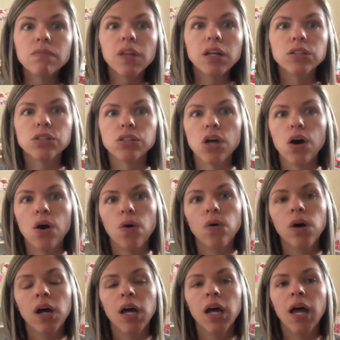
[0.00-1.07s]
So
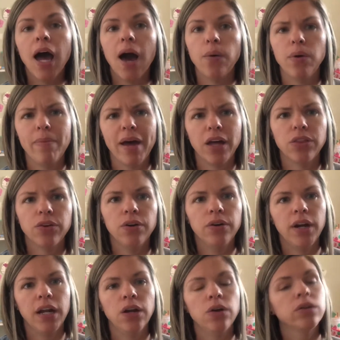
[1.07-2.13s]
I went back through and
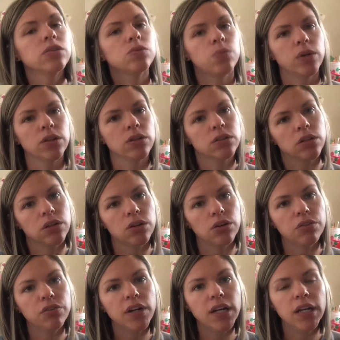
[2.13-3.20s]
I noticed one looked a little
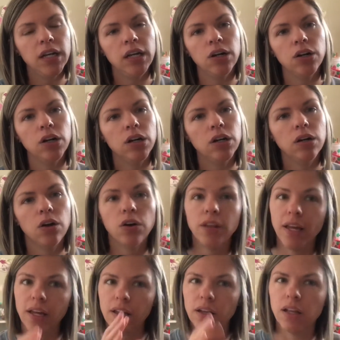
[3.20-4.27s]
funnier, or
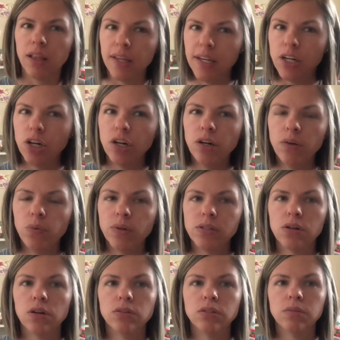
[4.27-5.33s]
like cleaner. It wasn't
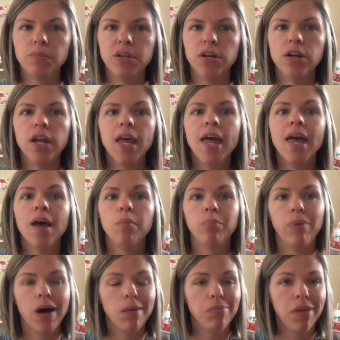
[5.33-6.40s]
all smeared.
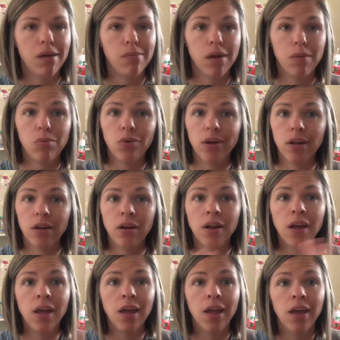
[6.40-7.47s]
Popped that bad boy in,
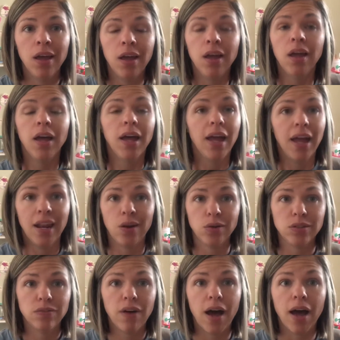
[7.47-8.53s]
and it was
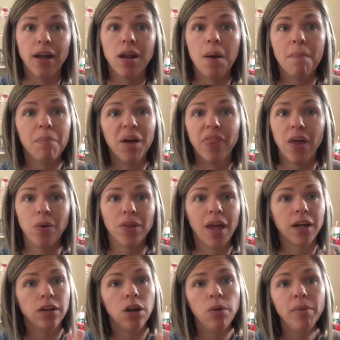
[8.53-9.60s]
fine. But they were like,
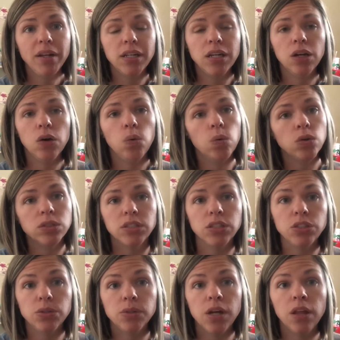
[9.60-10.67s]
no big deal, we'll send
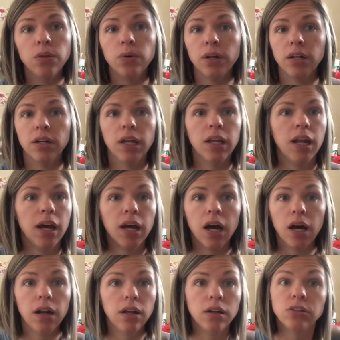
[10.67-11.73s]
you another one. And I
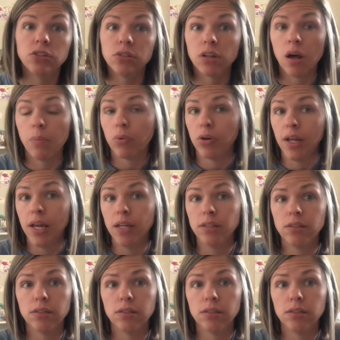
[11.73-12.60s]
got it in just a couple days.